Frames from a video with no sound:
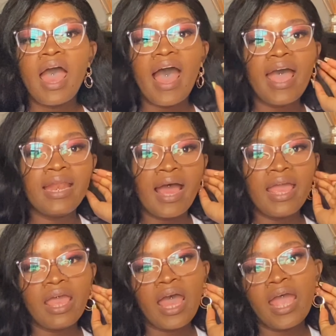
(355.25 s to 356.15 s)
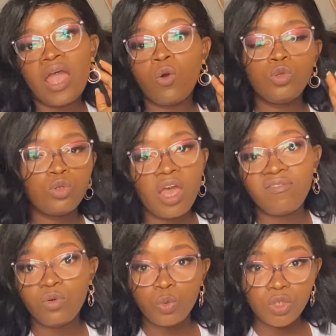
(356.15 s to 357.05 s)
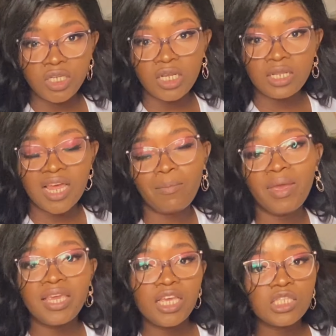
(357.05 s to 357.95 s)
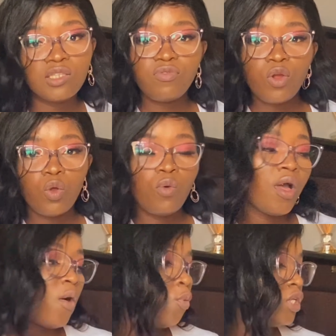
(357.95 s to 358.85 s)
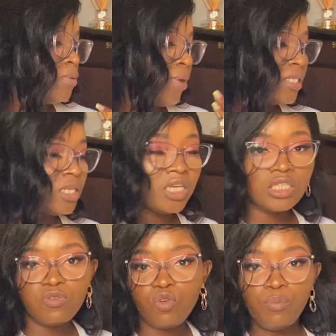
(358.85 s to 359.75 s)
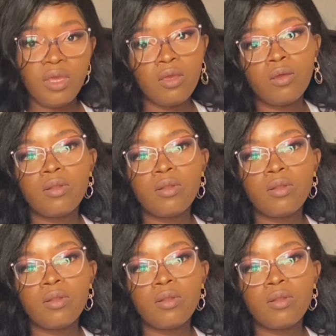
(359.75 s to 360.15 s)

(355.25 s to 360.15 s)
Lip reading: and I also have a routine that my kids follow, which makes it easy for me.